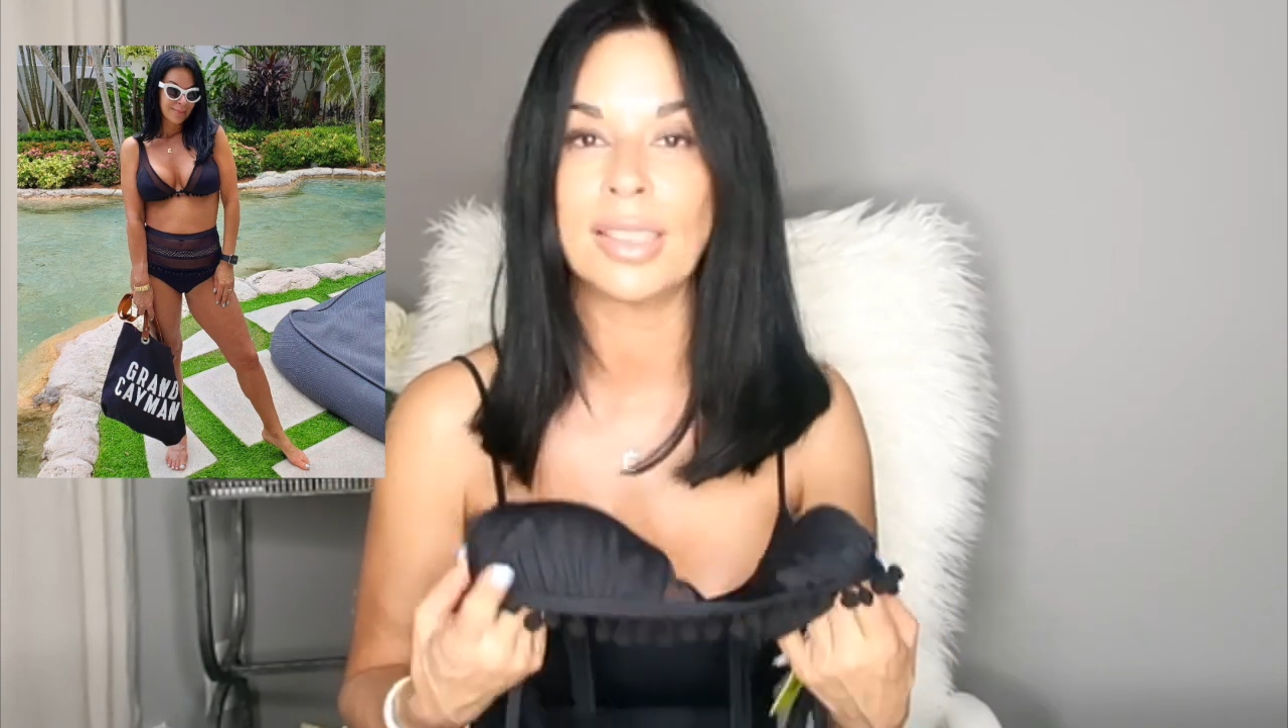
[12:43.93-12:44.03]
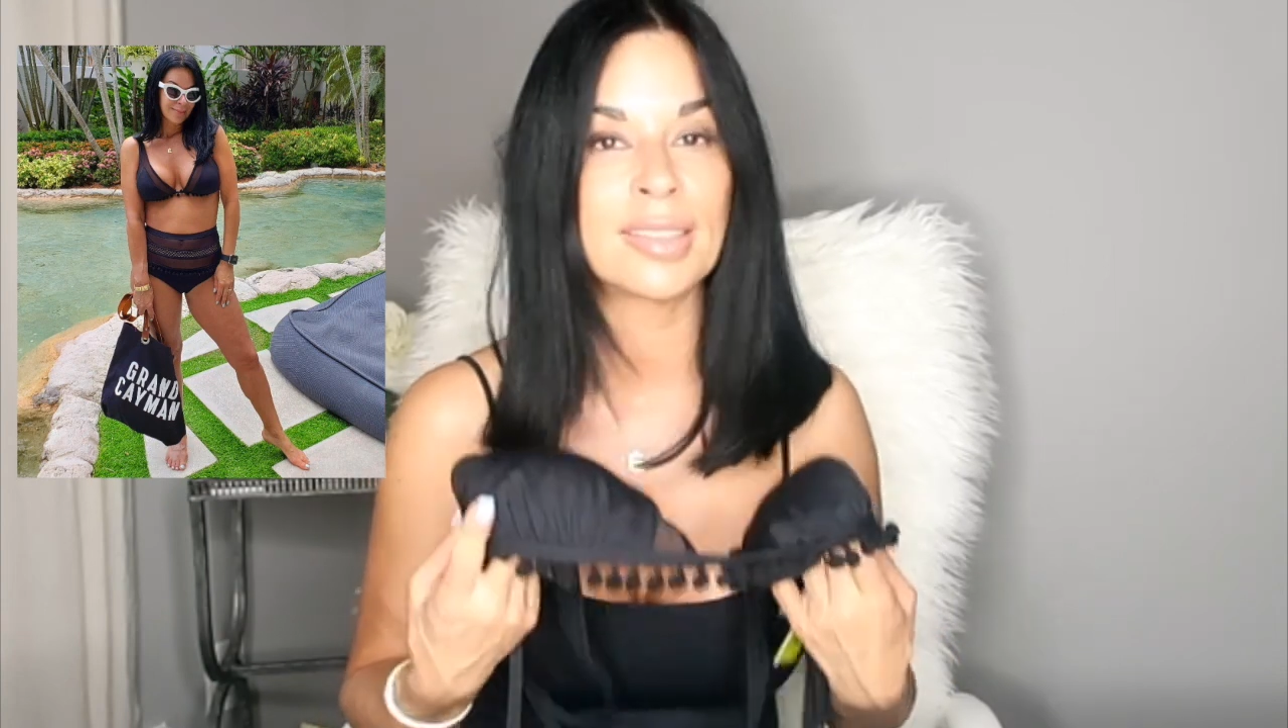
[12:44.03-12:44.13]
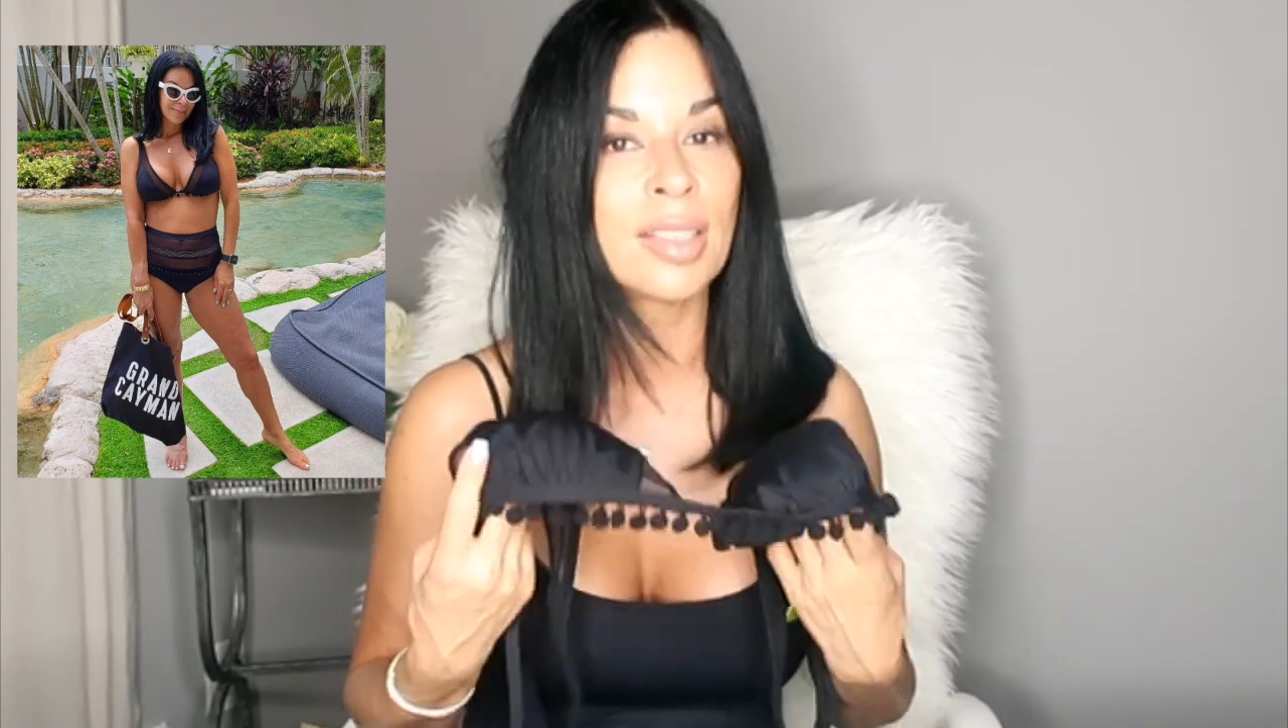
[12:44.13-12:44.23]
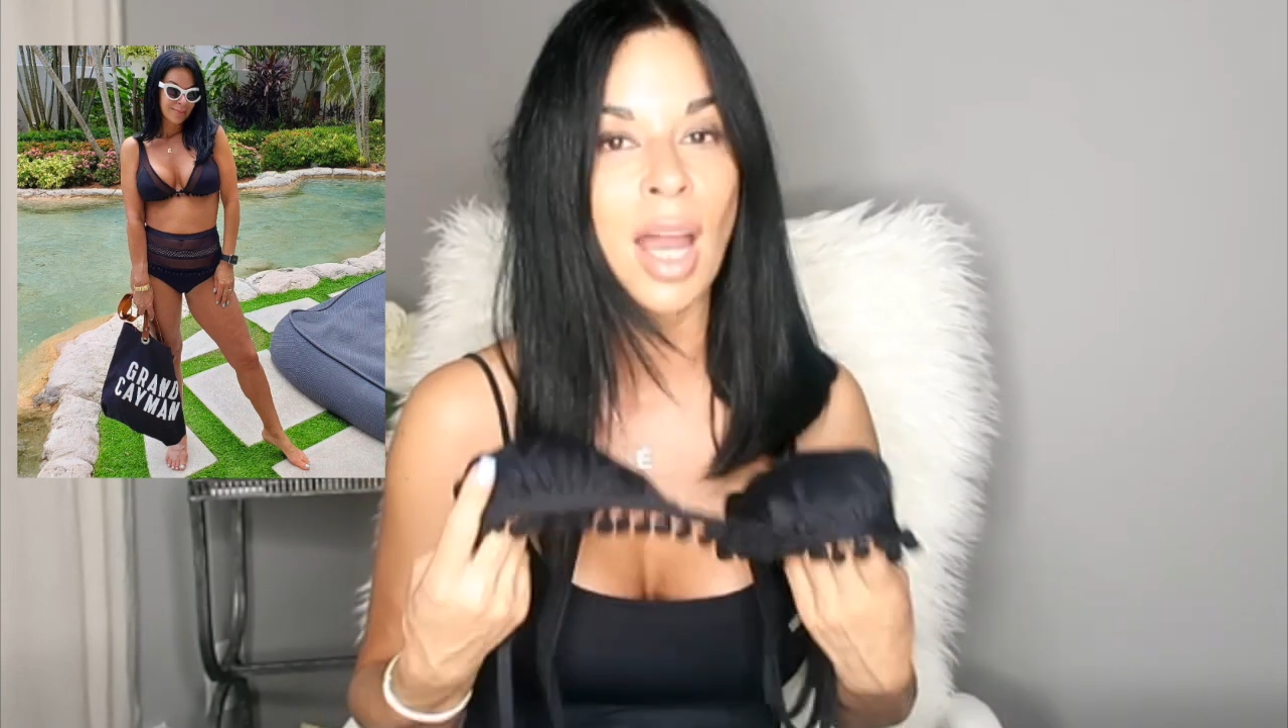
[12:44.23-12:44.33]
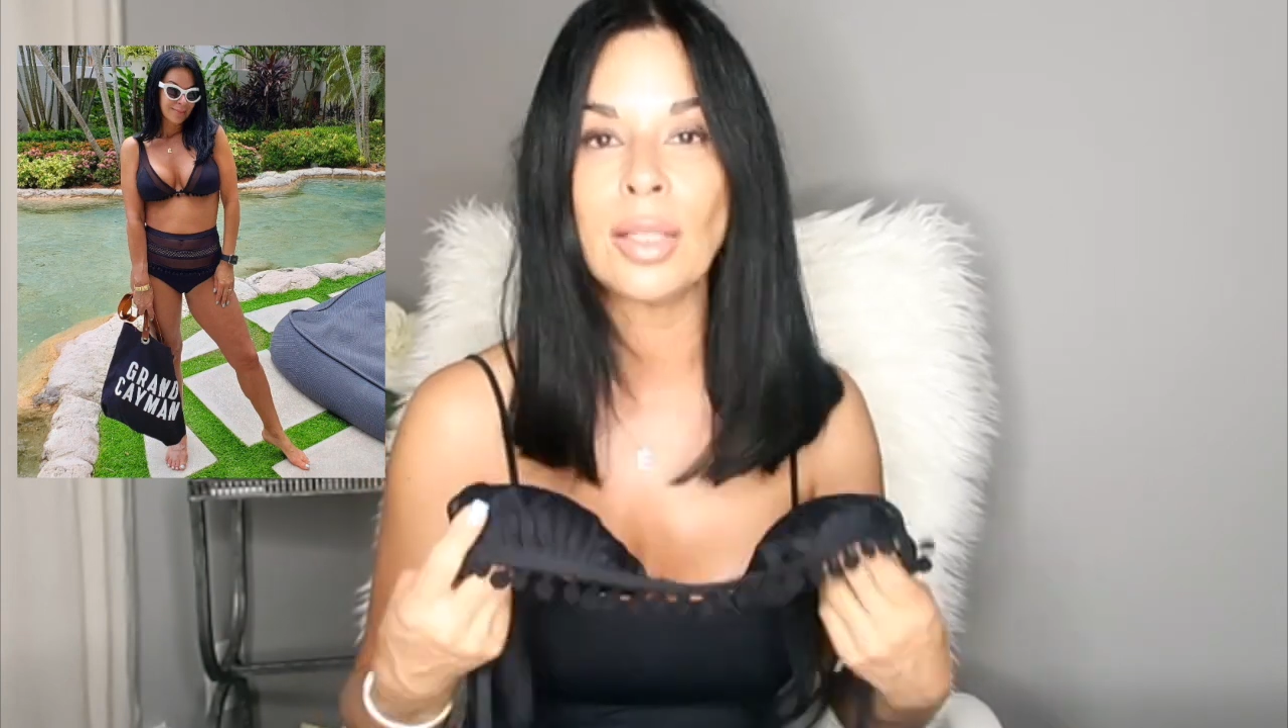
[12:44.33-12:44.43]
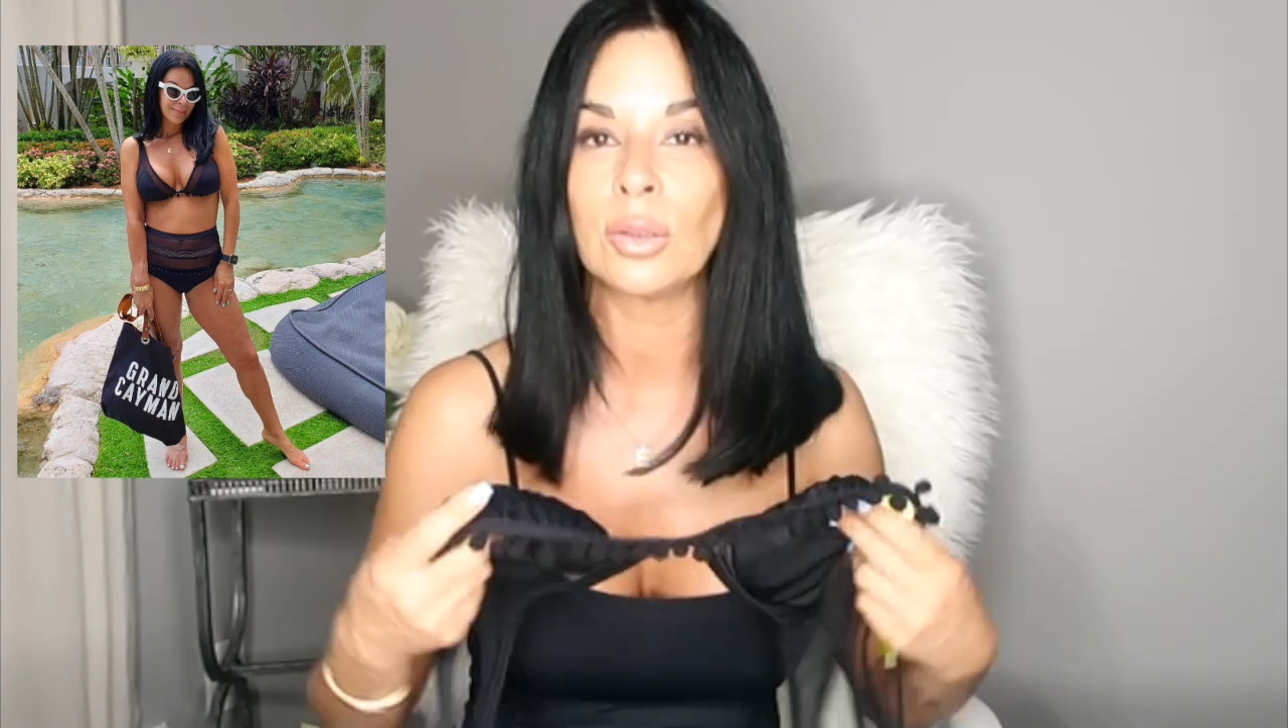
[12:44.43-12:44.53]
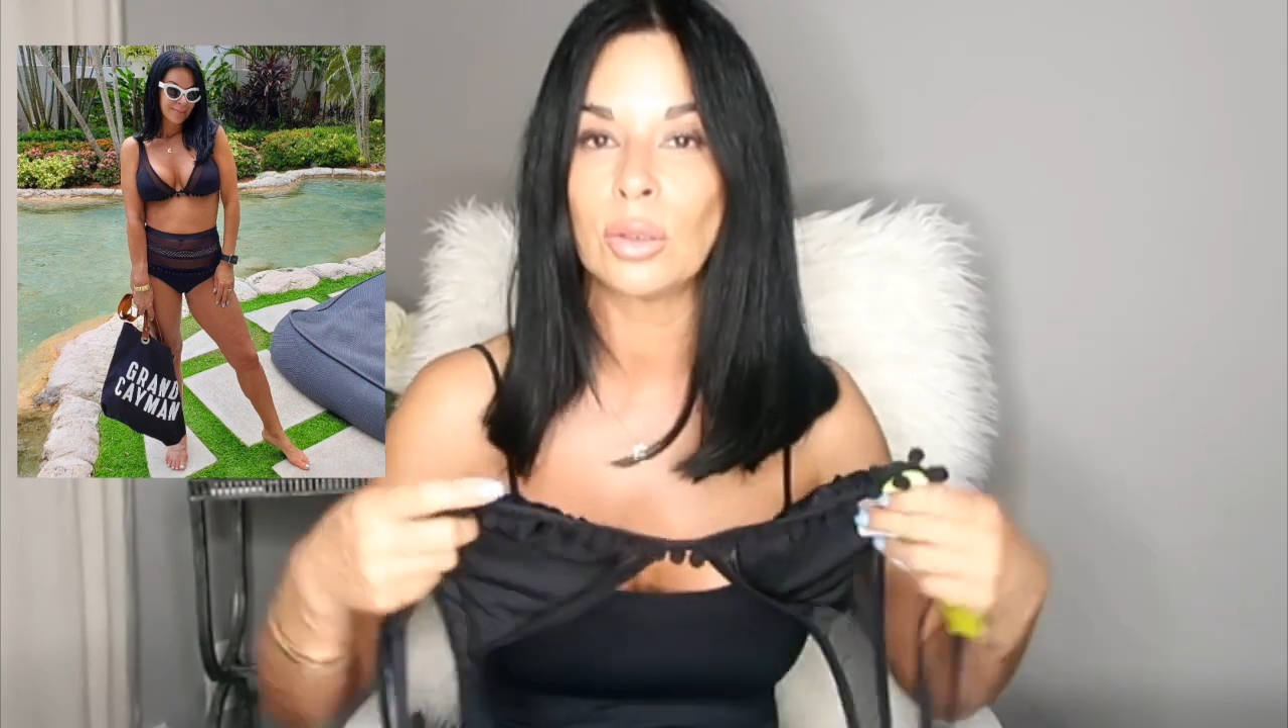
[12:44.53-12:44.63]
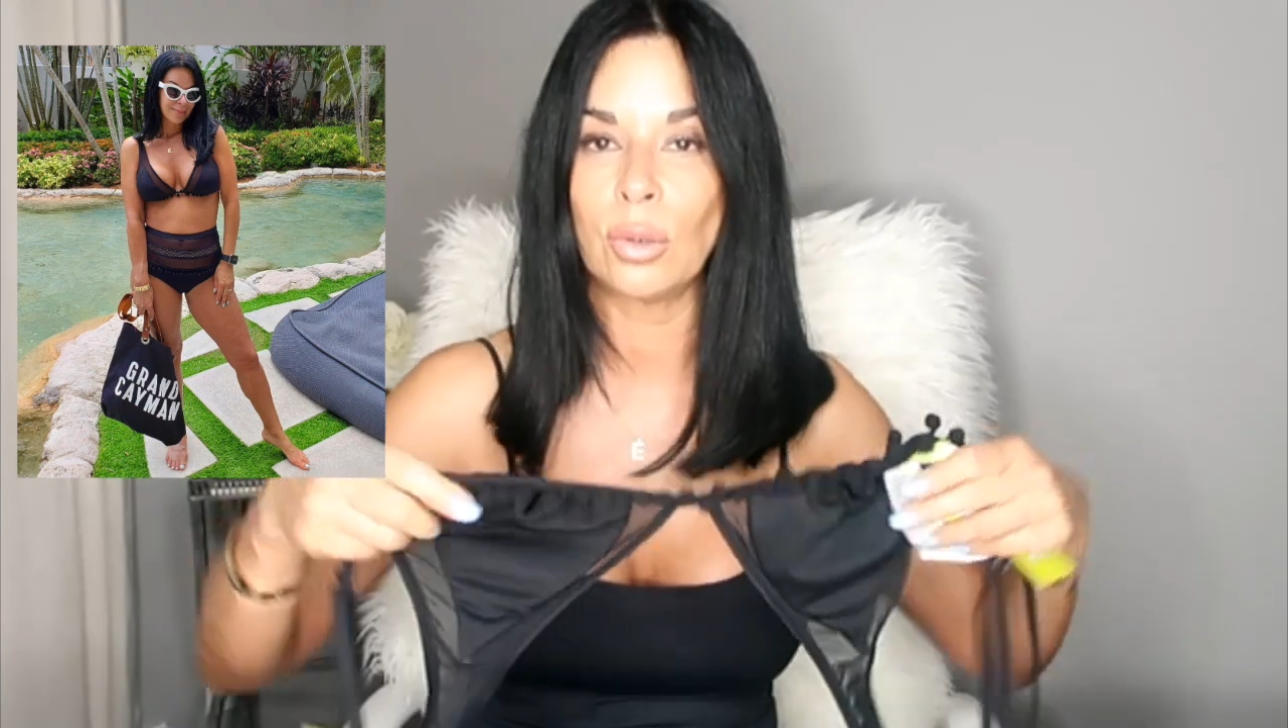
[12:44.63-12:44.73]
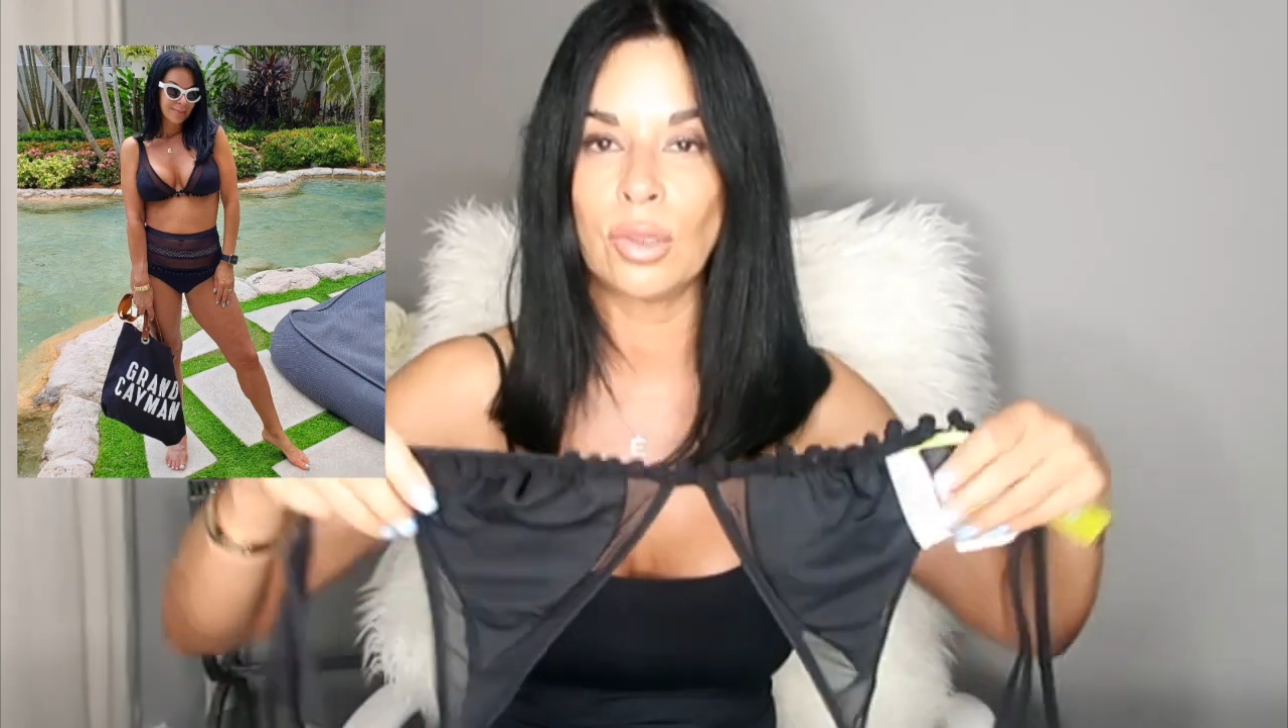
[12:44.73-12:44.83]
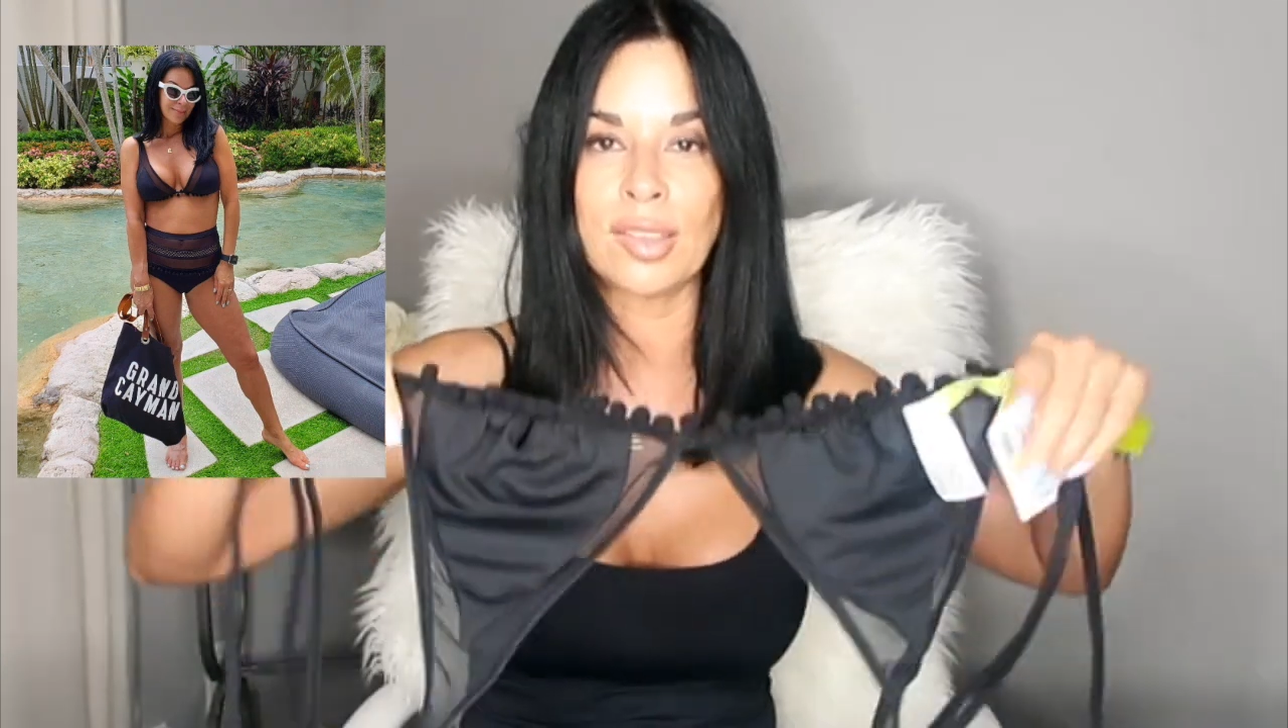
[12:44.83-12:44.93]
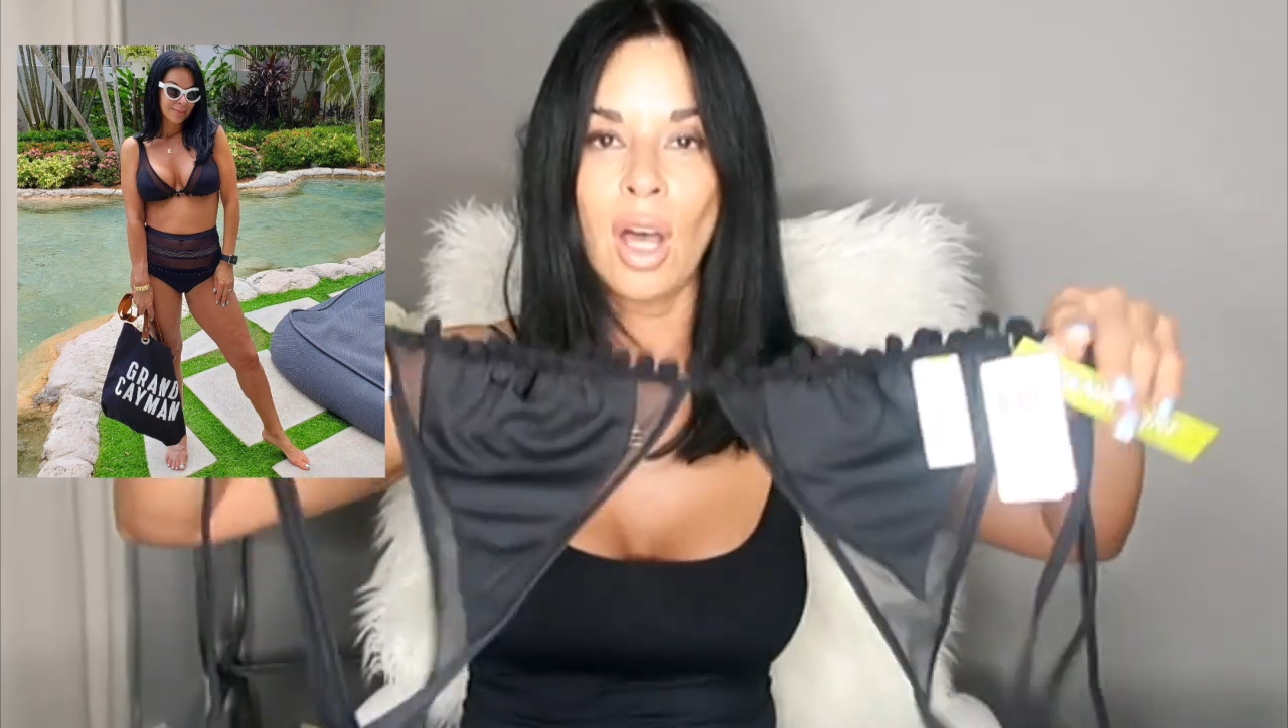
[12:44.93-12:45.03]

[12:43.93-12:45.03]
it's not loose.